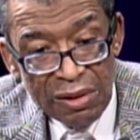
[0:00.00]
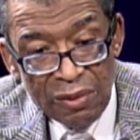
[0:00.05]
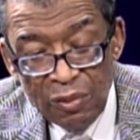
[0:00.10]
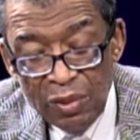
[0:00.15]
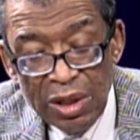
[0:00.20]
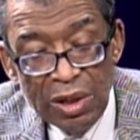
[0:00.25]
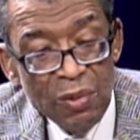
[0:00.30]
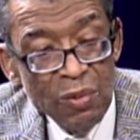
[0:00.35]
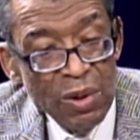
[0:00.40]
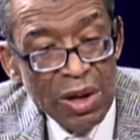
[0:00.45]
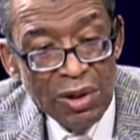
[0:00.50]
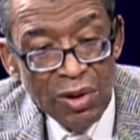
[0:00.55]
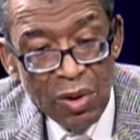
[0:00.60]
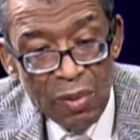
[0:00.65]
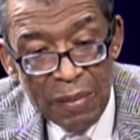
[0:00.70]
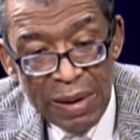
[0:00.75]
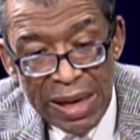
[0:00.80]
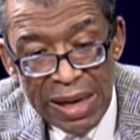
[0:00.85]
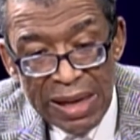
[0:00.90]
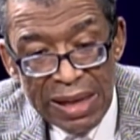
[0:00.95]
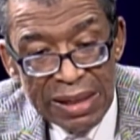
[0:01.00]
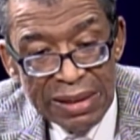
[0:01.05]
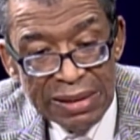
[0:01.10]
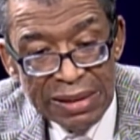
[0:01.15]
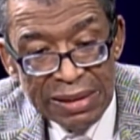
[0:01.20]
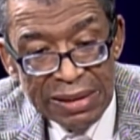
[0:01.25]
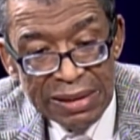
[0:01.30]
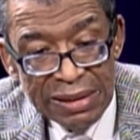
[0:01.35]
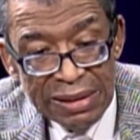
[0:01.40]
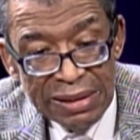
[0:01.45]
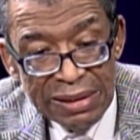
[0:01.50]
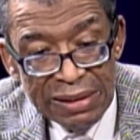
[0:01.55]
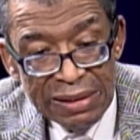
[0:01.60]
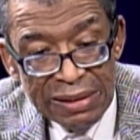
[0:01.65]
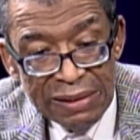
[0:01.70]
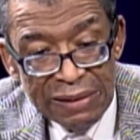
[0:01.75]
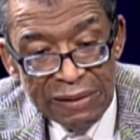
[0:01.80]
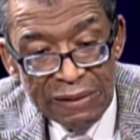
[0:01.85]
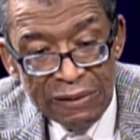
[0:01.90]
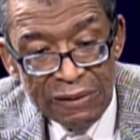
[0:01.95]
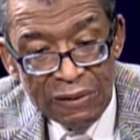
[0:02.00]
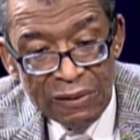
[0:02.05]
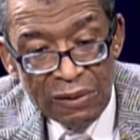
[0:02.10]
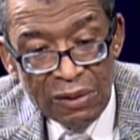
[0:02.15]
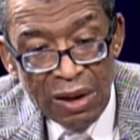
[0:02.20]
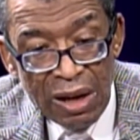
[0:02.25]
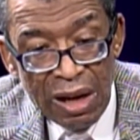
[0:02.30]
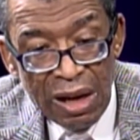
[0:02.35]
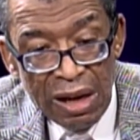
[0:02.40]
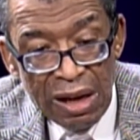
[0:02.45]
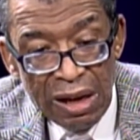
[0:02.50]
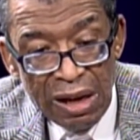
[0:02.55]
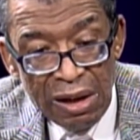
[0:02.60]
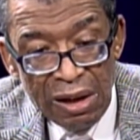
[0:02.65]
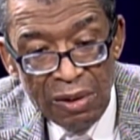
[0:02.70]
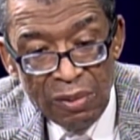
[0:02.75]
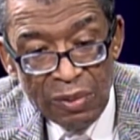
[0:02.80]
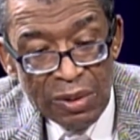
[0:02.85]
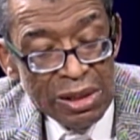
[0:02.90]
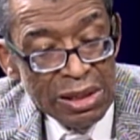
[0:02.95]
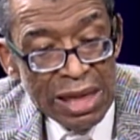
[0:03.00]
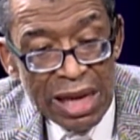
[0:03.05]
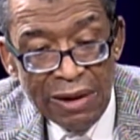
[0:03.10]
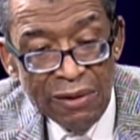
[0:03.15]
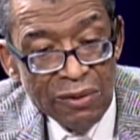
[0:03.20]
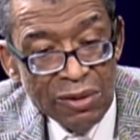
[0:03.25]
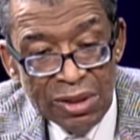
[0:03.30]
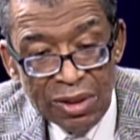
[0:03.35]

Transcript: We didn't wear no masks. We didn't have no